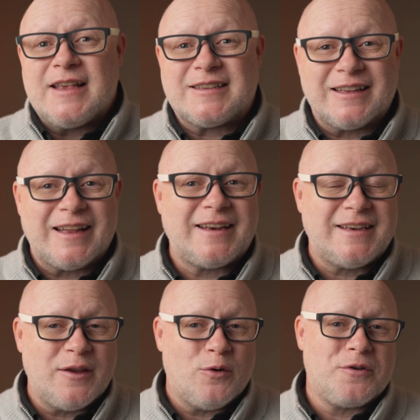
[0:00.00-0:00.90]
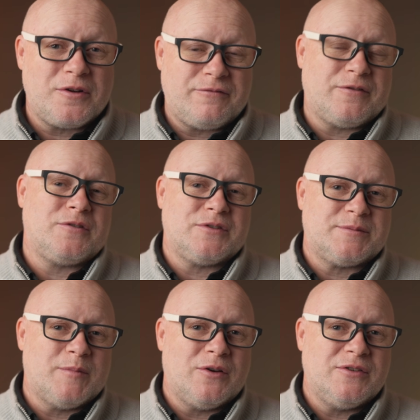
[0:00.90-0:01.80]
selecting
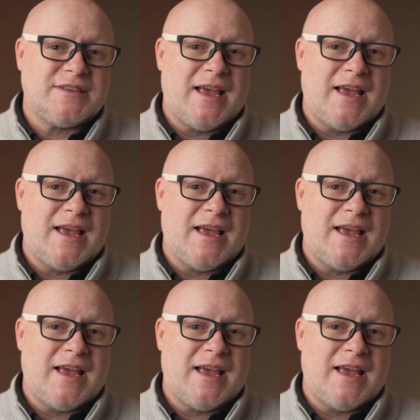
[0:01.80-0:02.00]
autofocus modes,